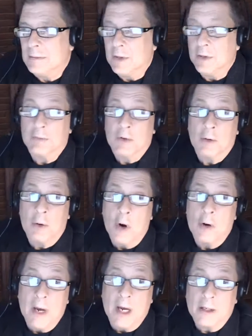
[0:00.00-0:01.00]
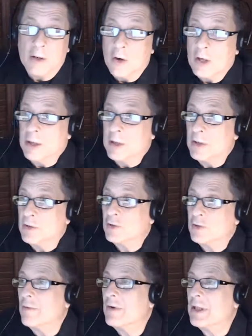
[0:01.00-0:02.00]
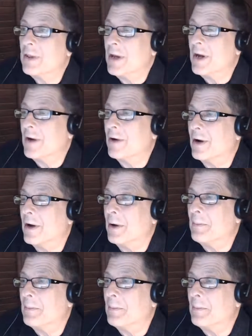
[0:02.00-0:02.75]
they're going back and serving their